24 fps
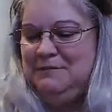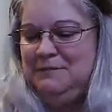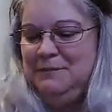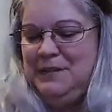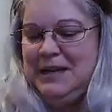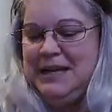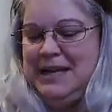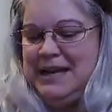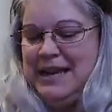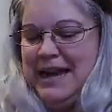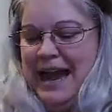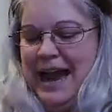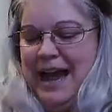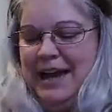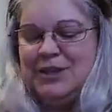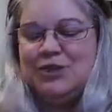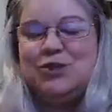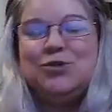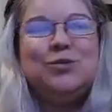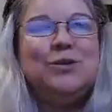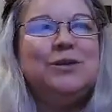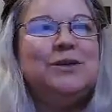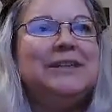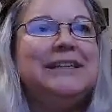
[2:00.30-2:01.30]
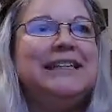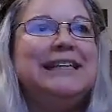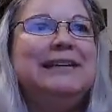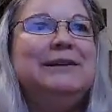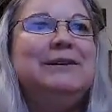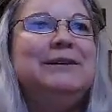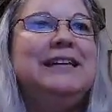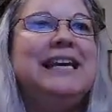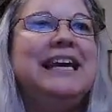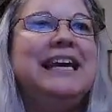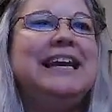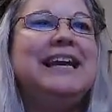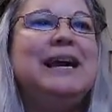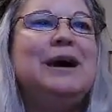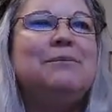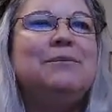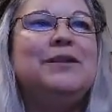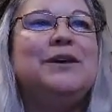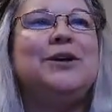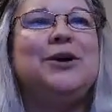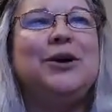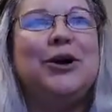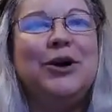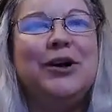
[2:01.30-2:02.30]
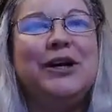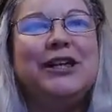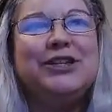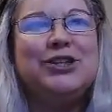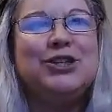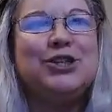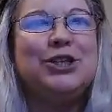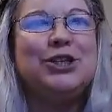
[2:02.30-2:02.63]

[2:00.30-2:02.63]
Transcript: me actually getting up the courage